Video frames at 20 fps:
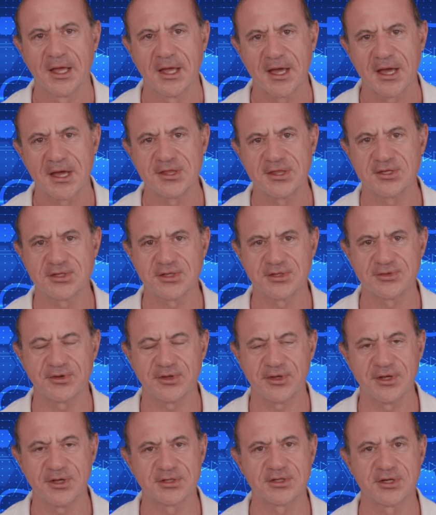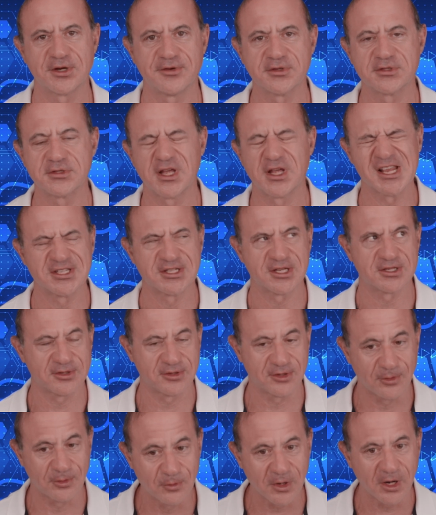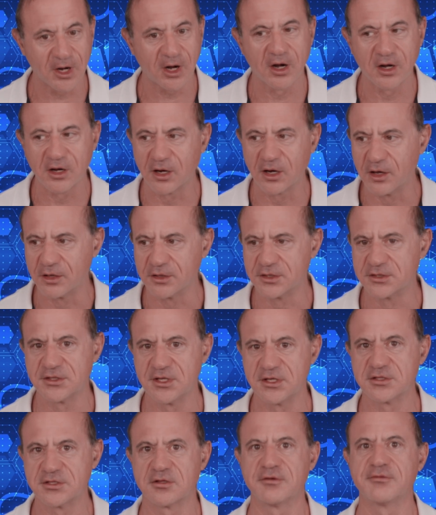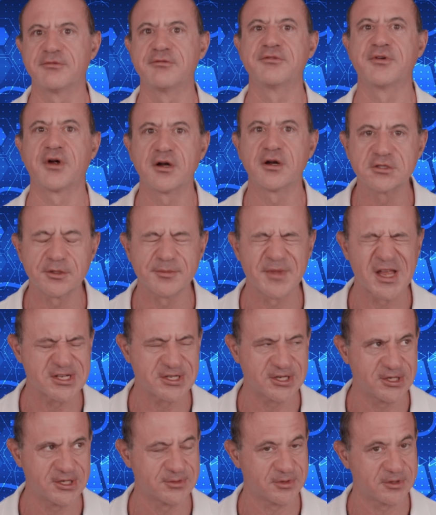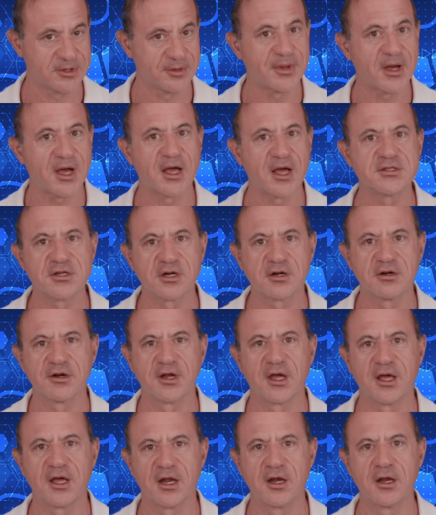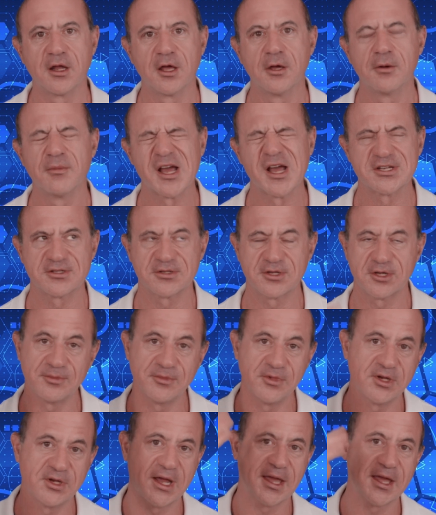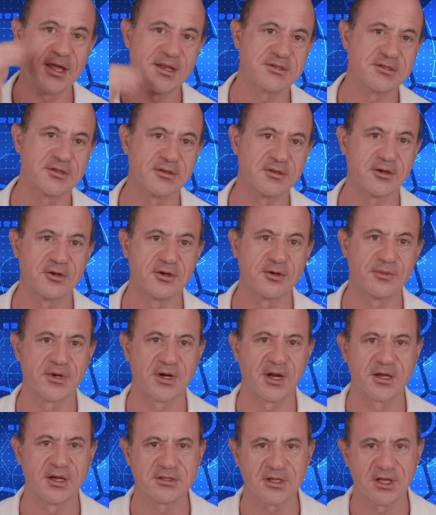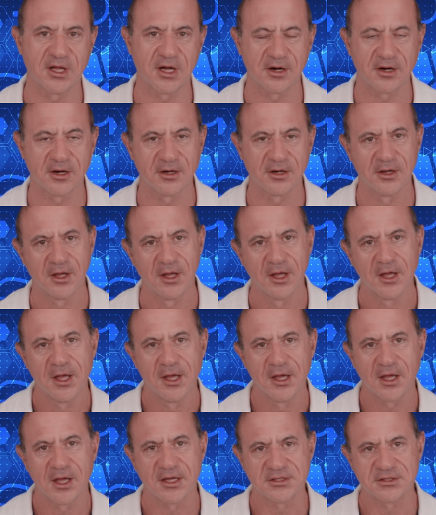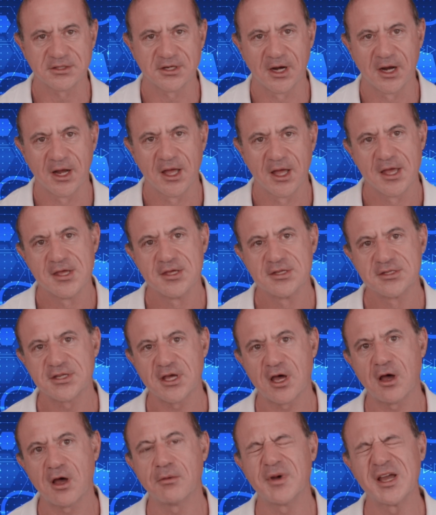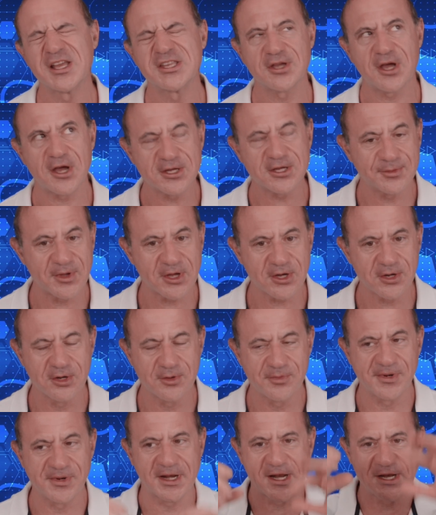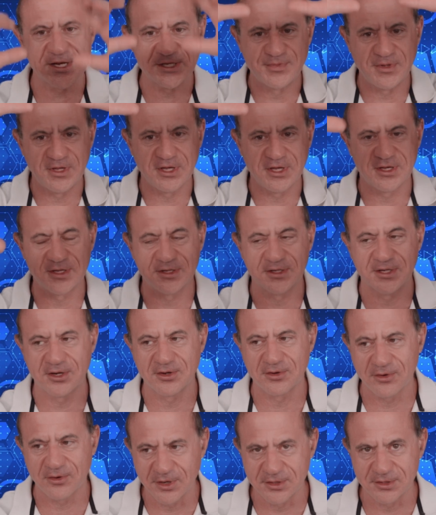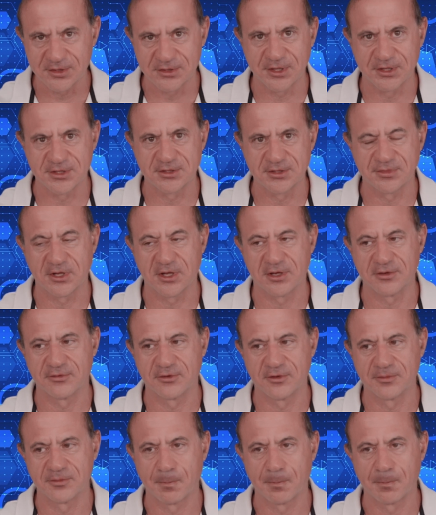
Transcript: and this is really a service that exists on the worker nodes. These are the virtual machines where the pods are created, which communicates to the Kubernetes cluster. So we talked about Kubernetes being a container orchestration platform.